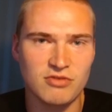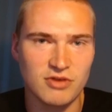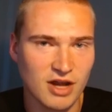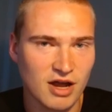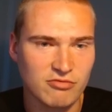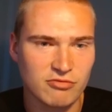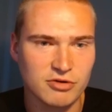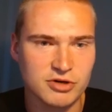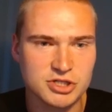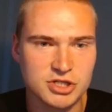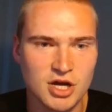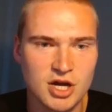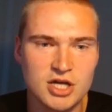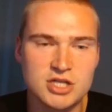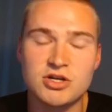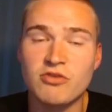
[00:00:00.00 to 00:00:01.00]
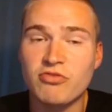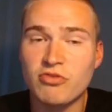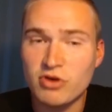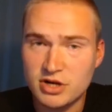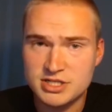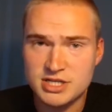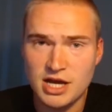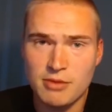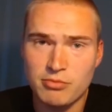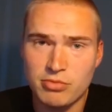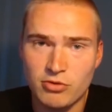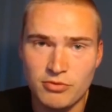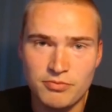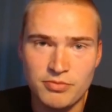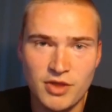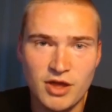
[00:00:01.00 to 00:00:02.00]
leverage. So for
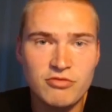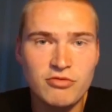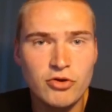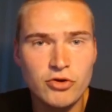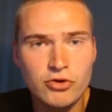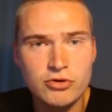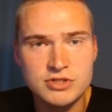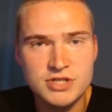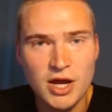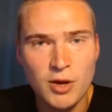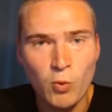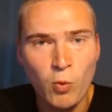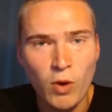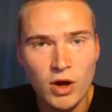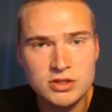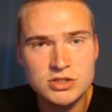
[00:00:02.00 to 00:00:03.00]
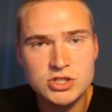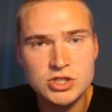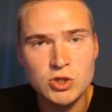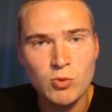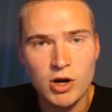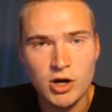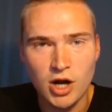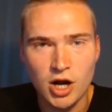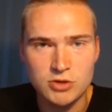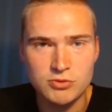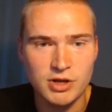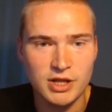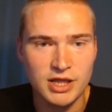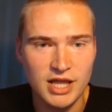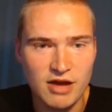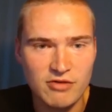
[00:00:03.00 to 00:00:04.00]
example, if you use a
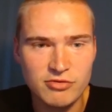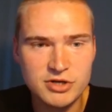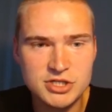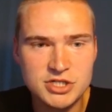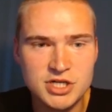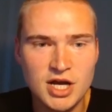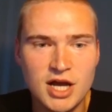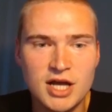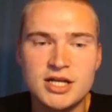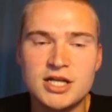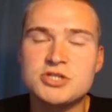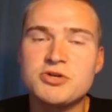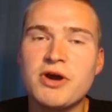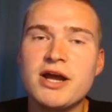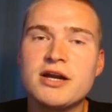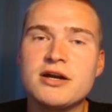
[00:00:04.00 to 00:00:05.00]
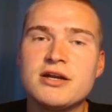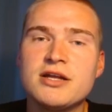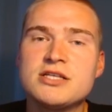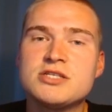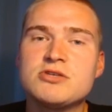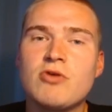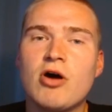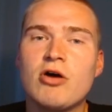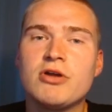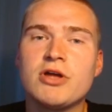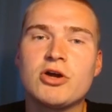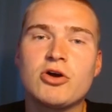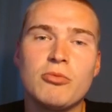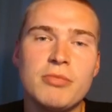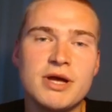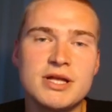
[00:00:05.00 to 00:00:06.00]
1-to-100 leverage, the trader needs to only
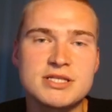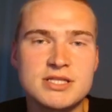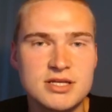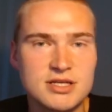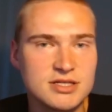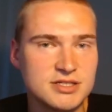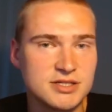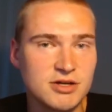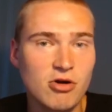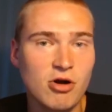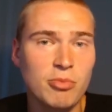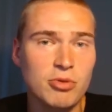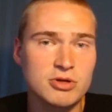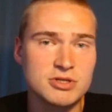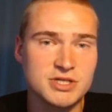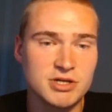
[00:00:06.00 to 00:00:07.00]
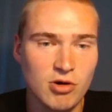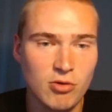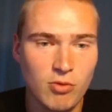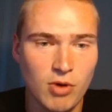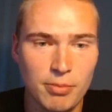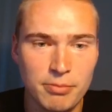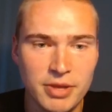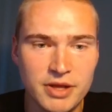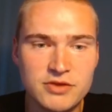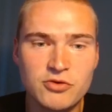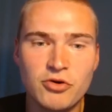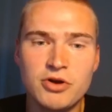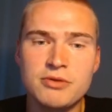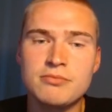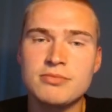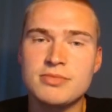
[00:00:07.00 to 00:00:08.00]
commit 0.01
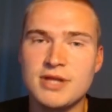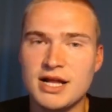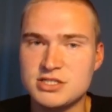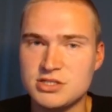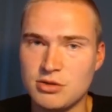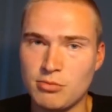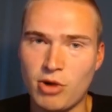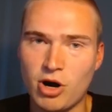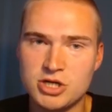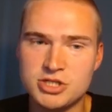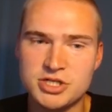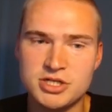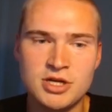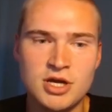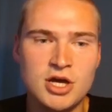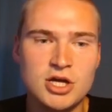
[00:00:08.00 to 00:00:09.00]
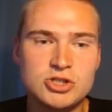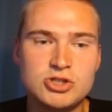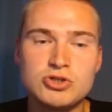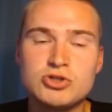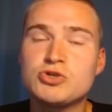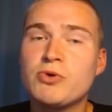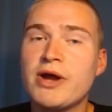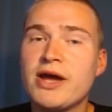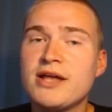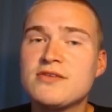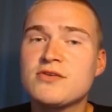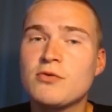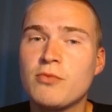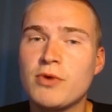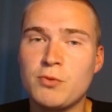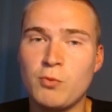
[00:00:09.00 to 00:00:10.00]
Bitcoin, that's the margin, to trade
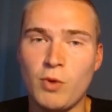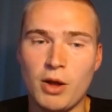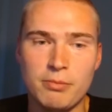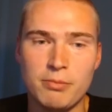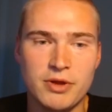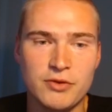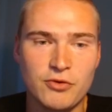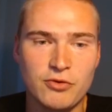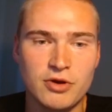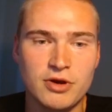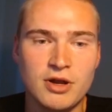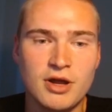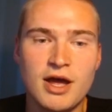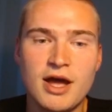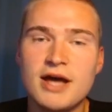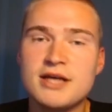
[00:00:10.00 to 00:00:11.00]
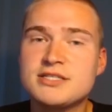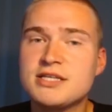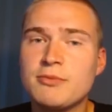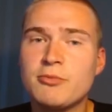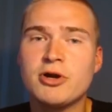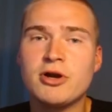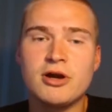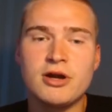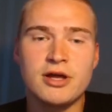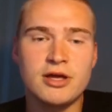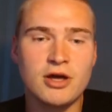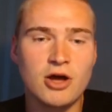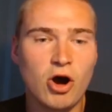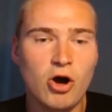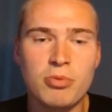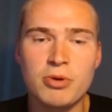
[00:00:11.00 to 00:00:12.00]
with 1 Bitcoin. And similarly,
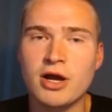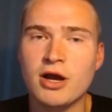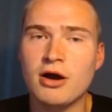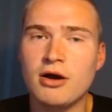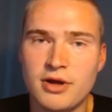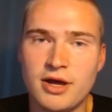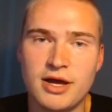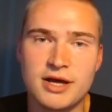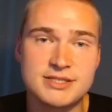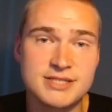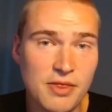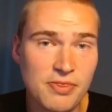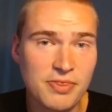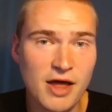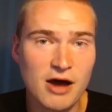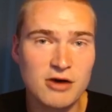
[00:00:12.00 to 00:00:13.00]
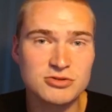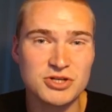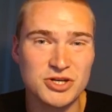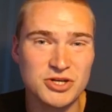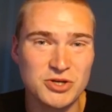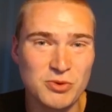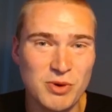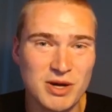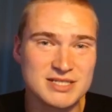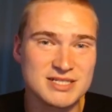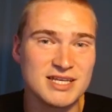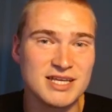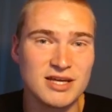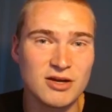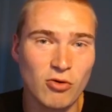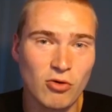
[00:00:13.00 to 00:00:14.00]
opening up a 10,000
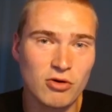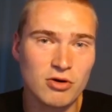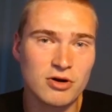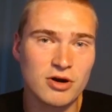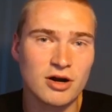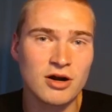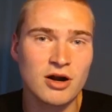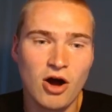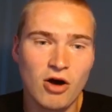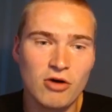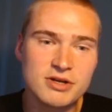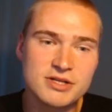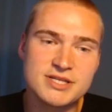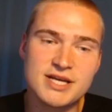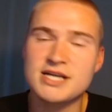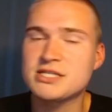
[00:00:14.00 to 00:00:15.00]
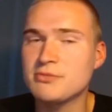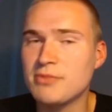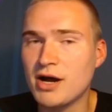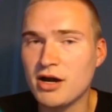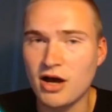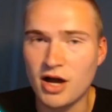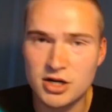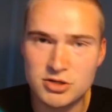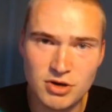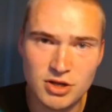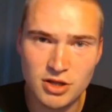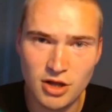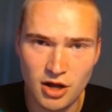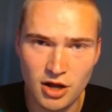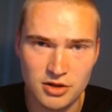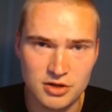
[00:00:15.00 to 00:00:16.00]
USD order only takes about
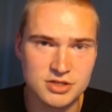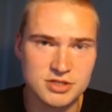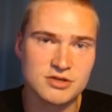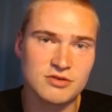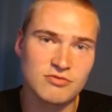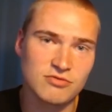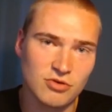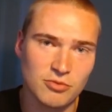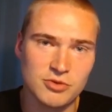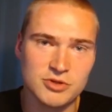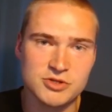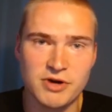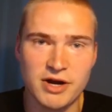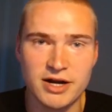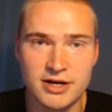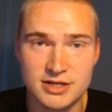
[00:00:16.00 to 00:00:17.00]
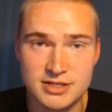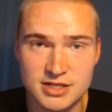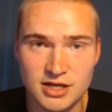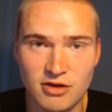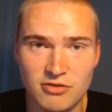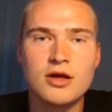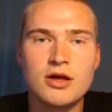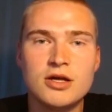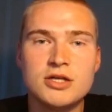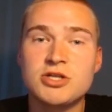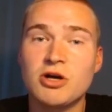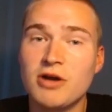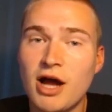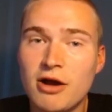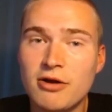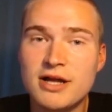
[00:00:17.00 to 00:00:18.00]
$100 from the trader itself. So
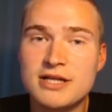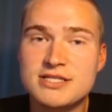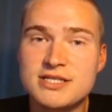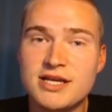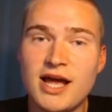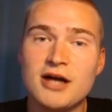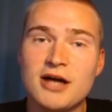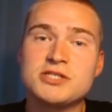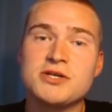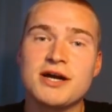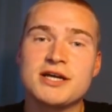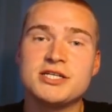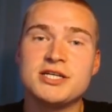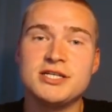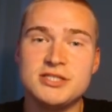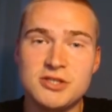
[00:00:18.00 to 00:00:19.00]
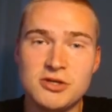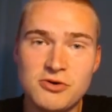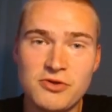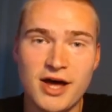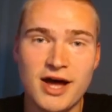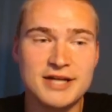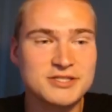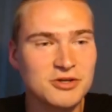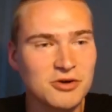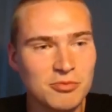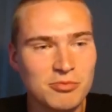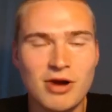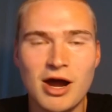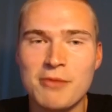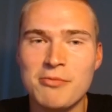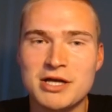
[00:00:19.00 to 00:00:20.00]
now let's see how to actually do that on
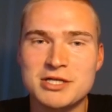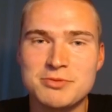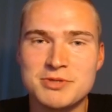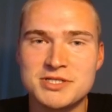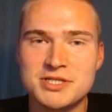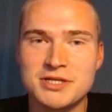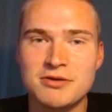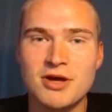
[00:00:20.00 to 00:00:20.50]
PrimeXBT.